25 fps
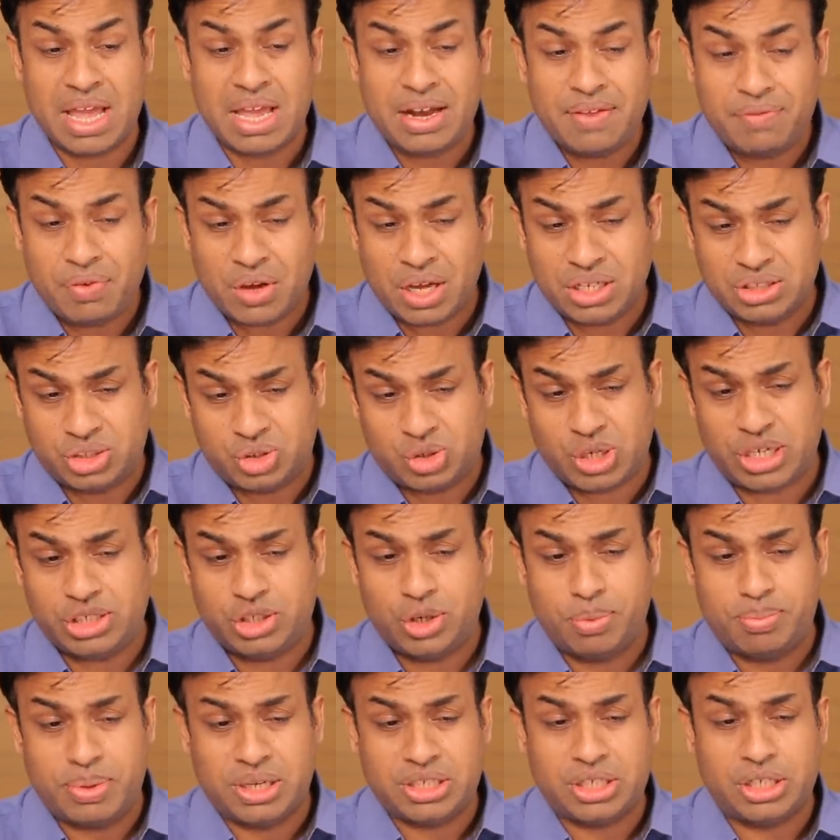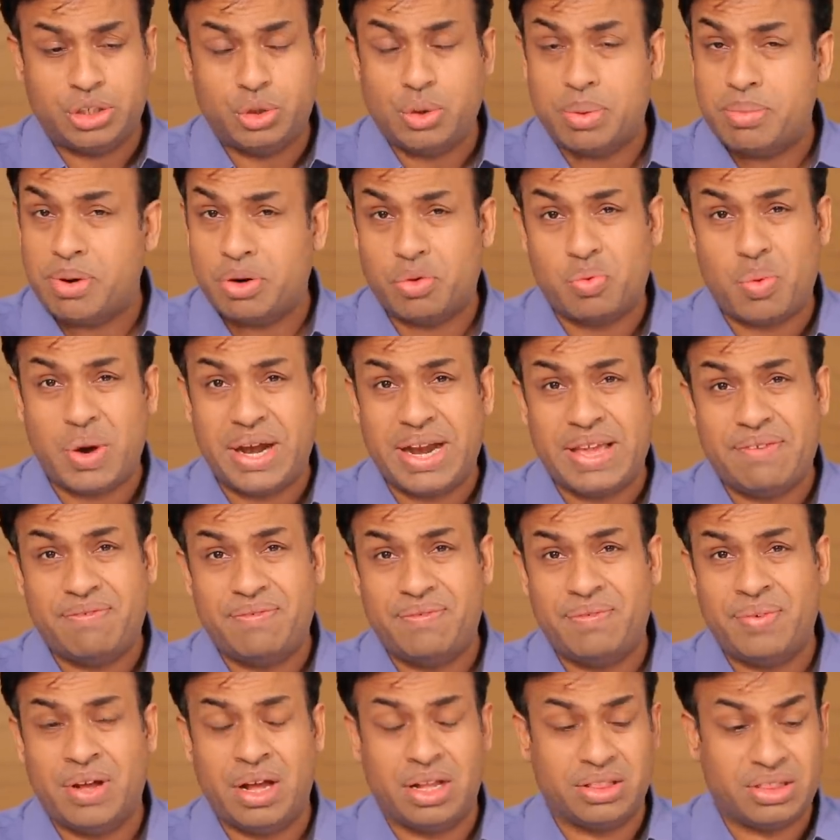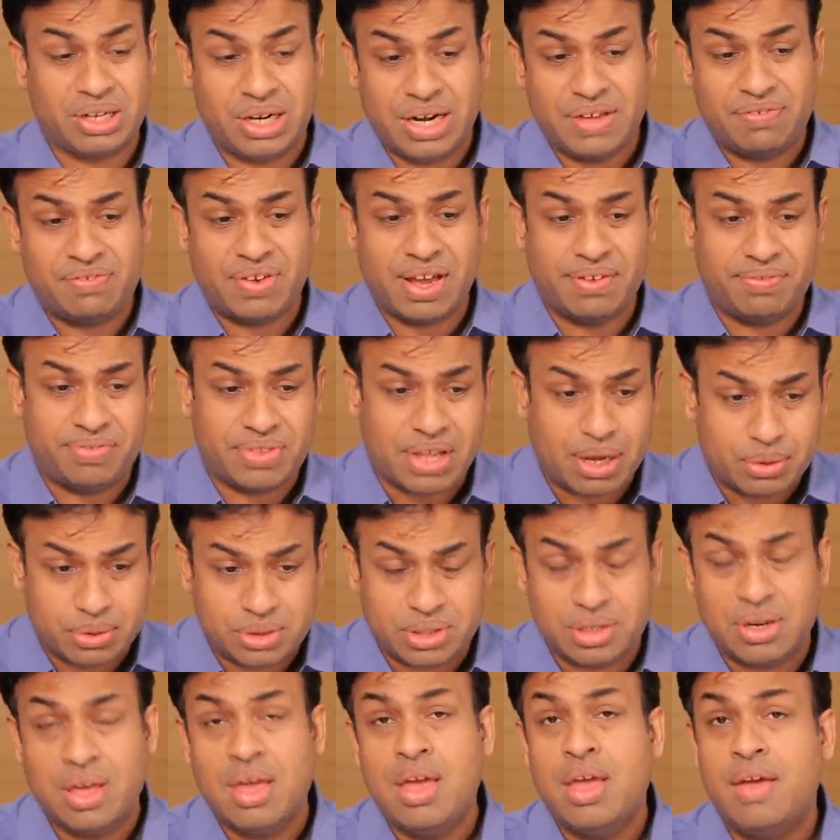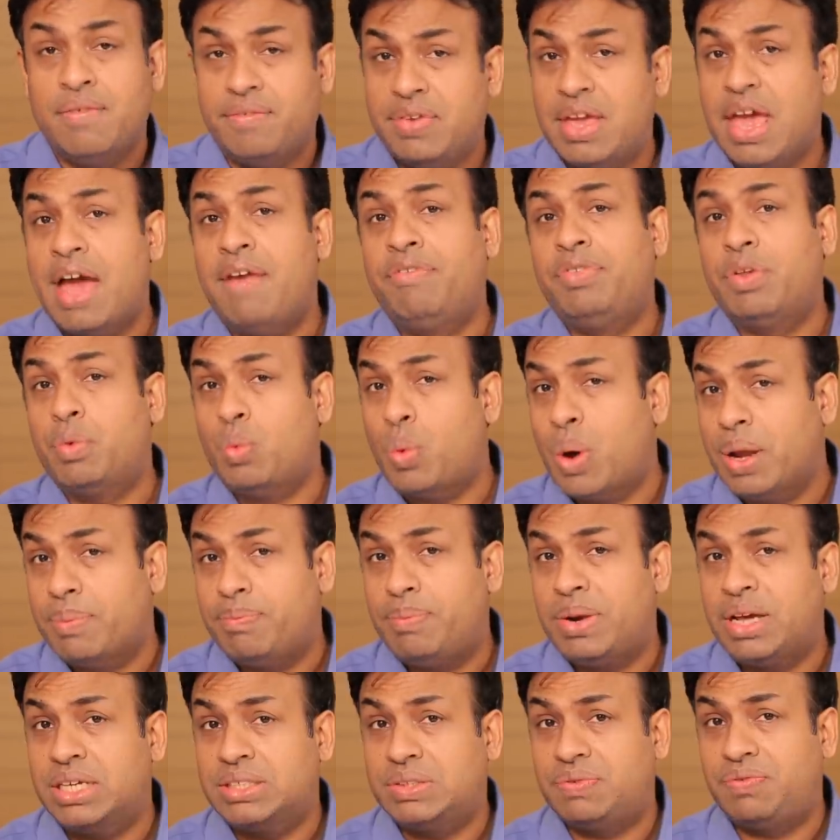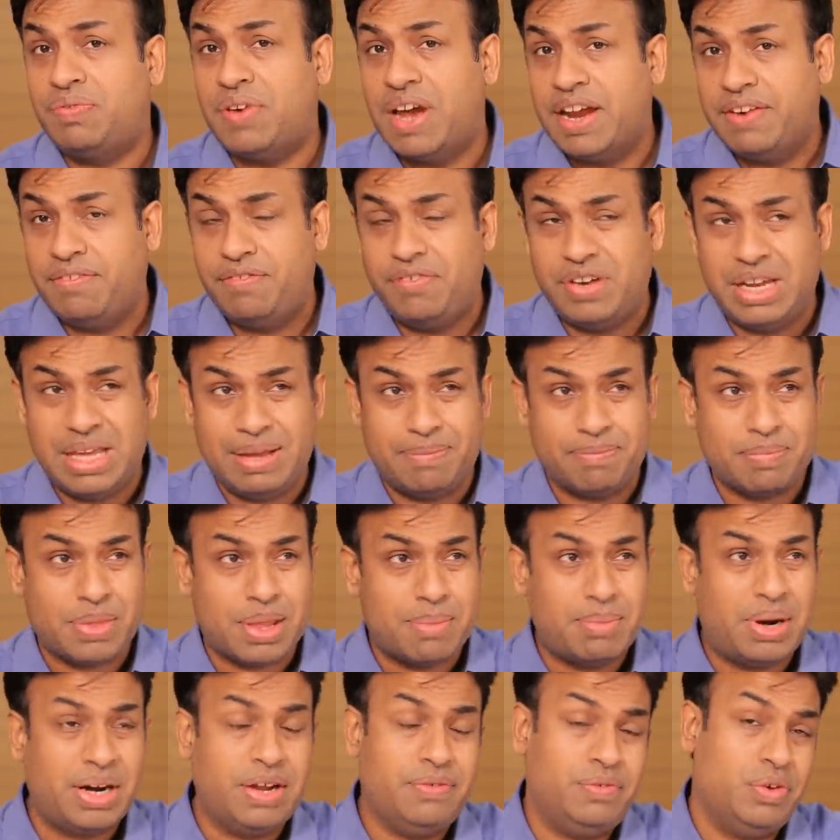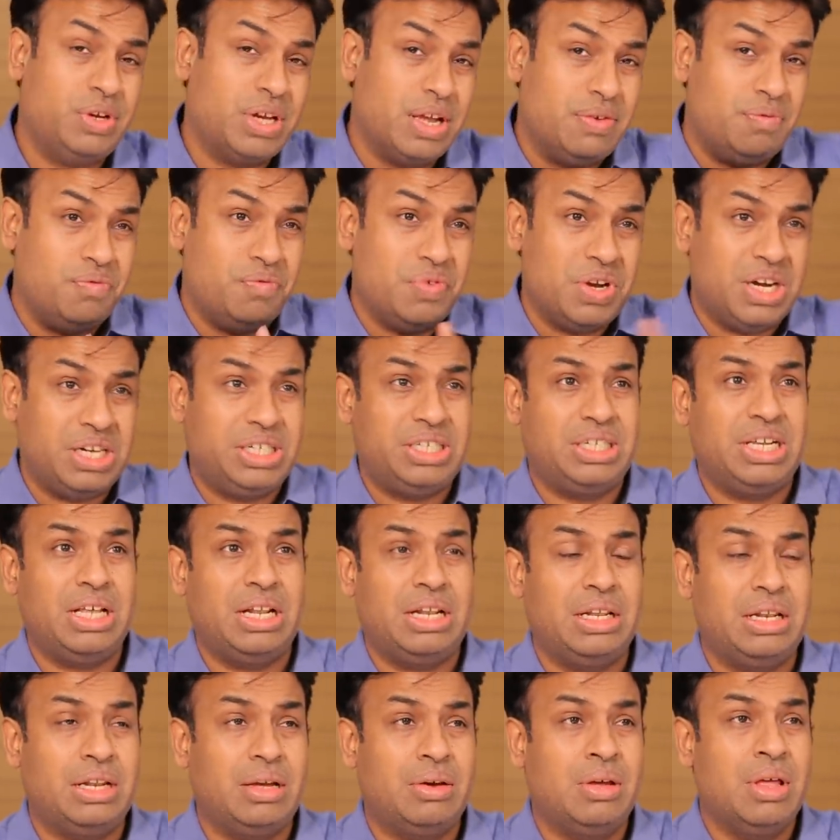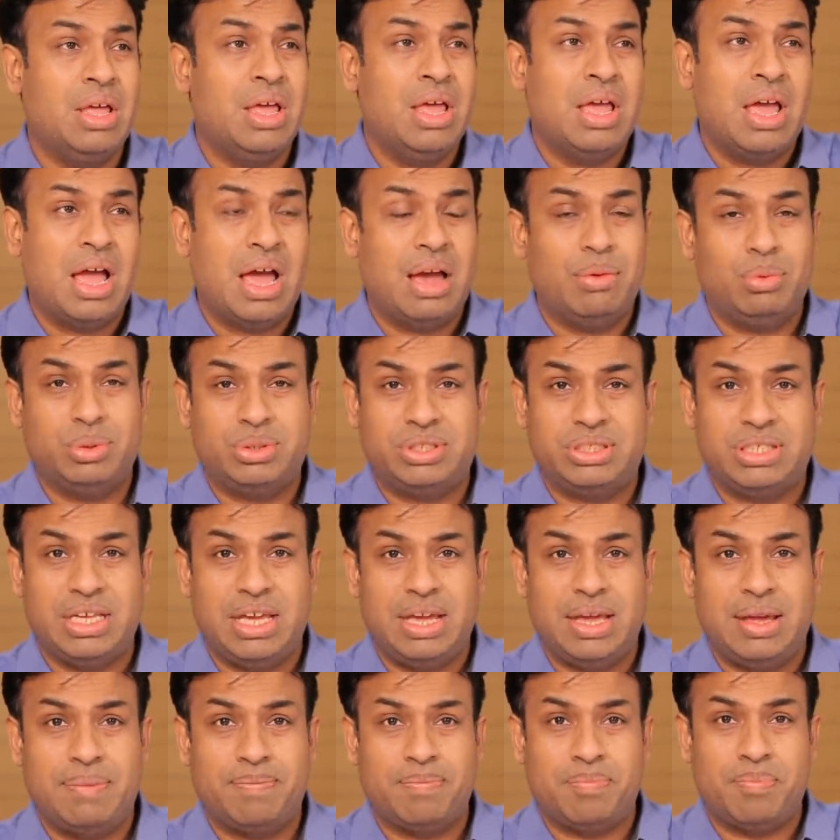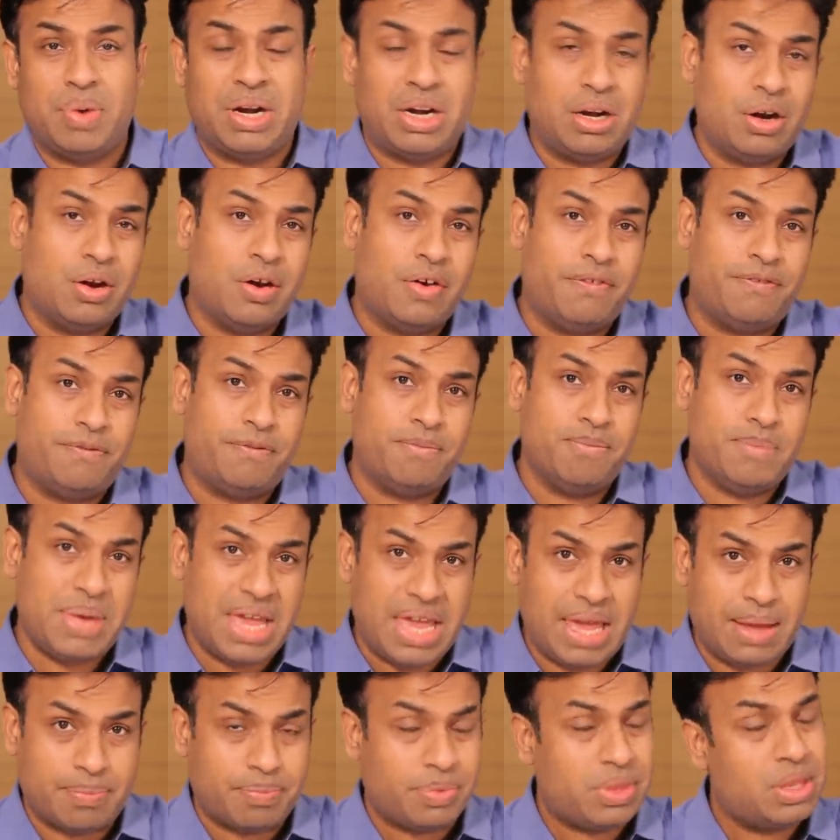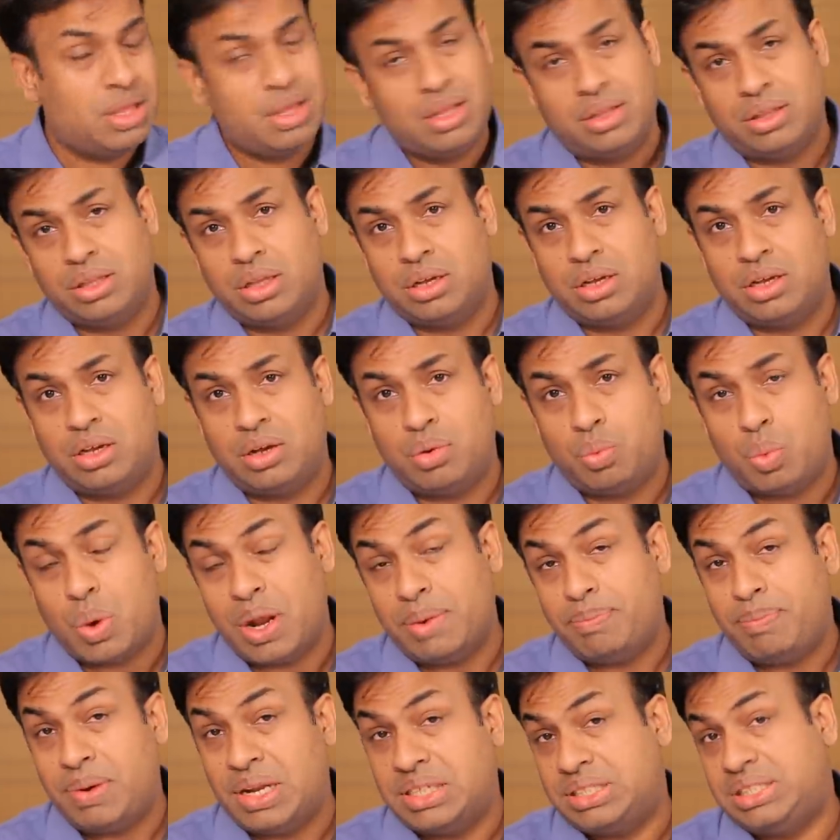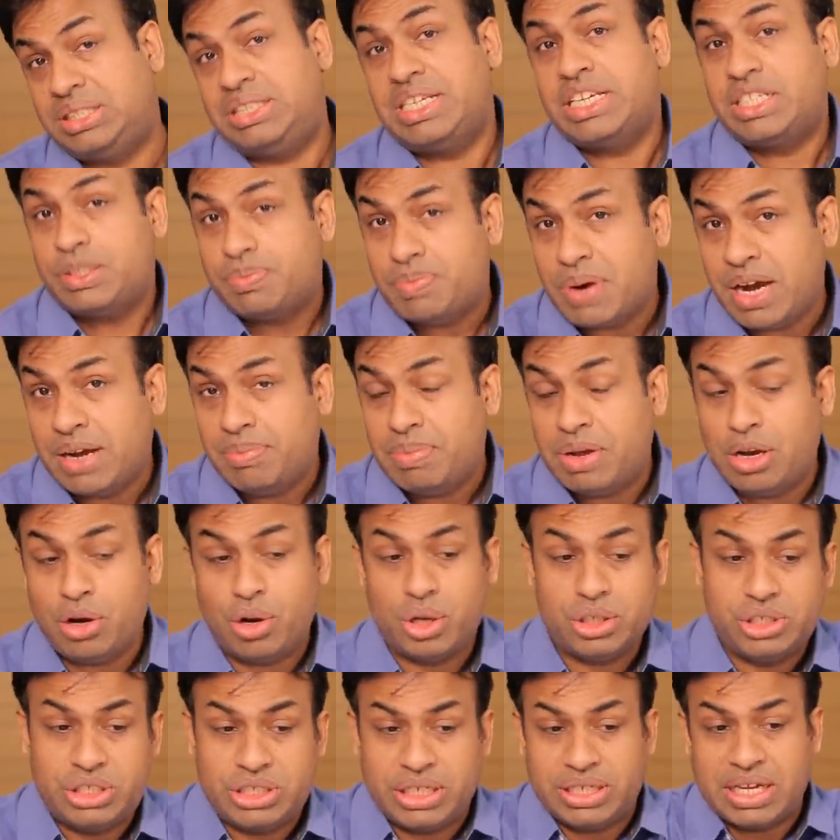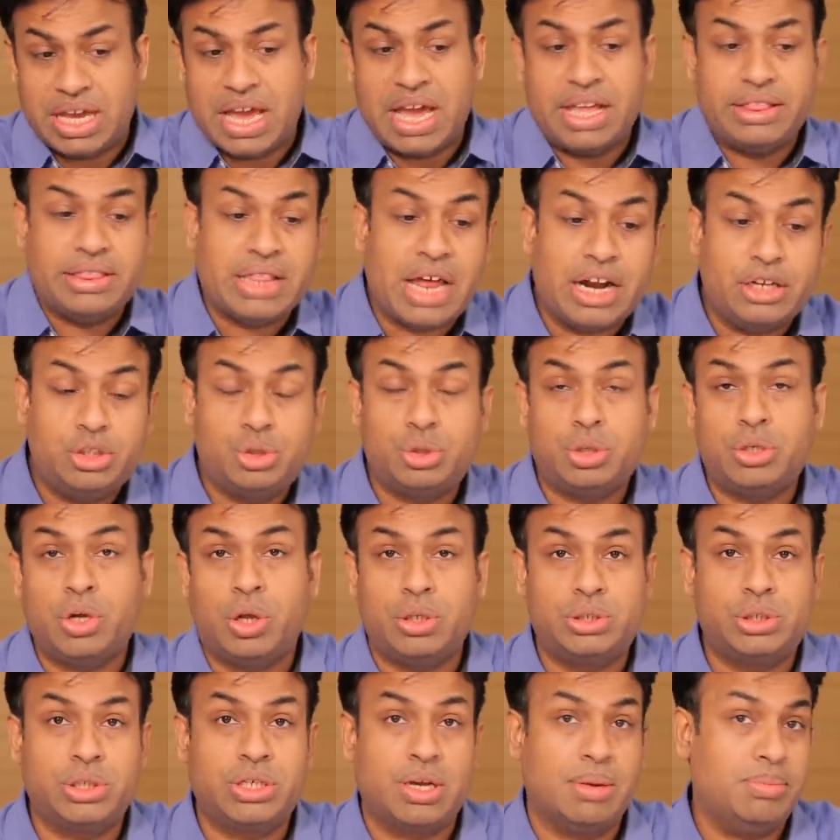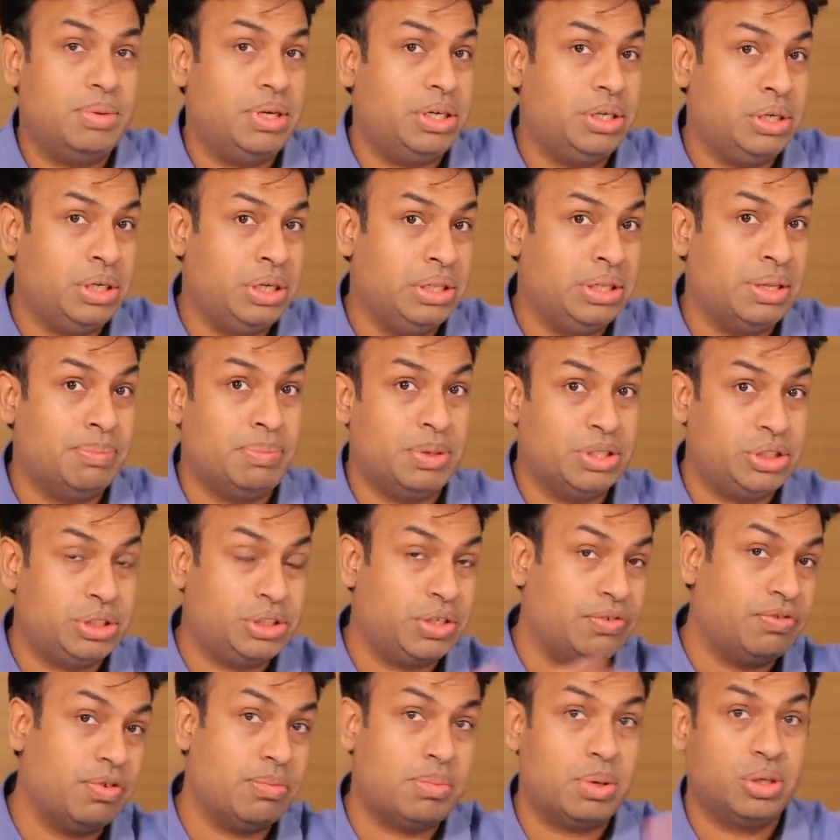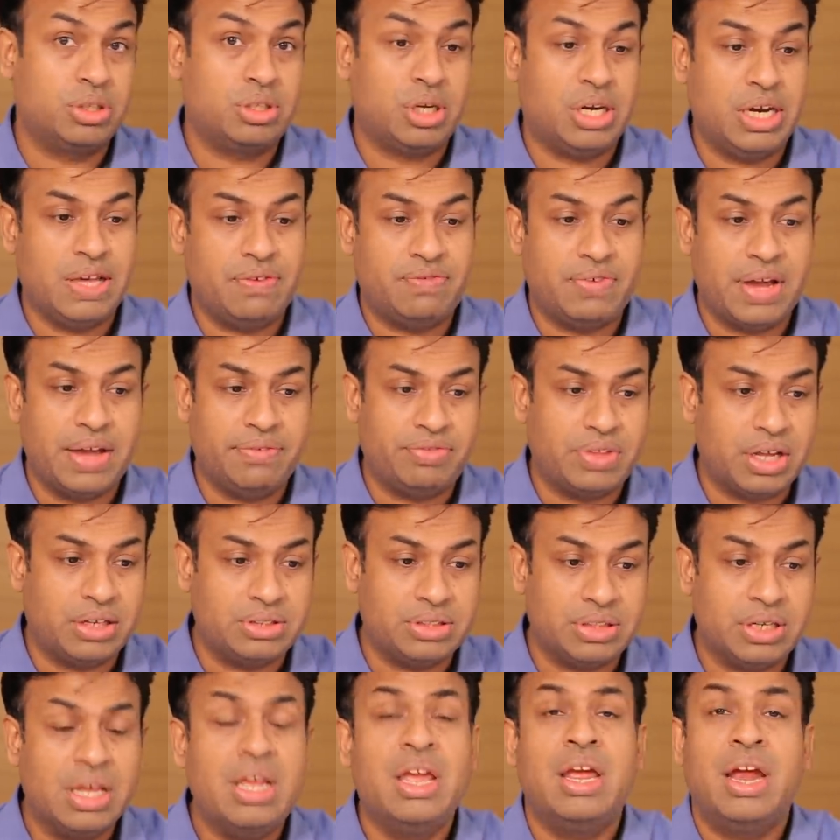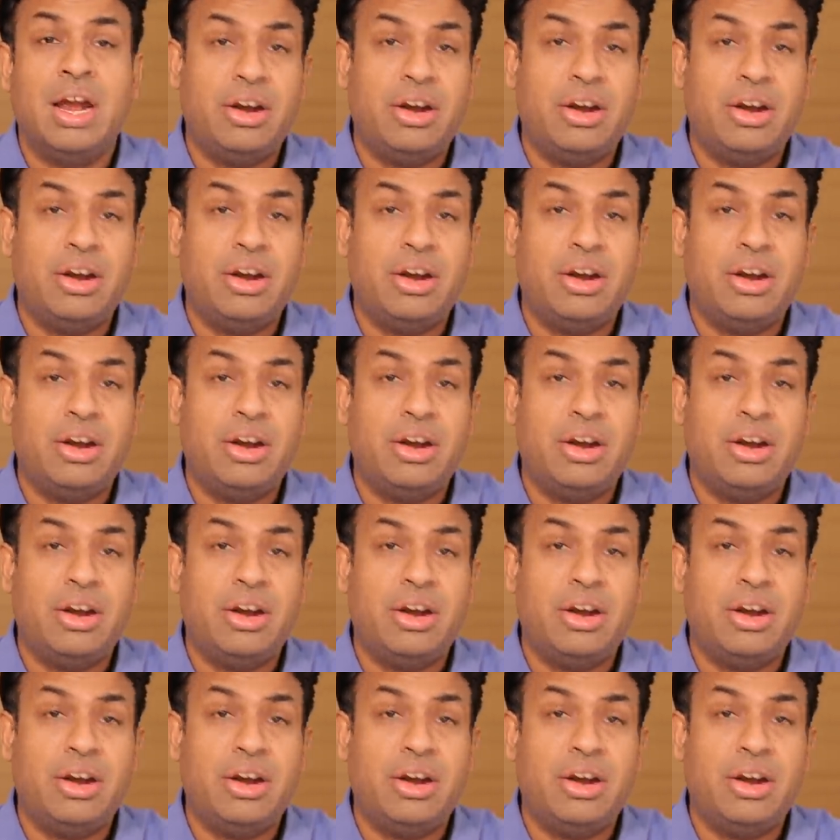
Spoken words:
And if you can stretch your budget to about 35,000, we have the OnePlus 5T. But if you can wait till I would say middle of May, the OnePlus 6 might be launching, and that should also come in the budget of about 35,000.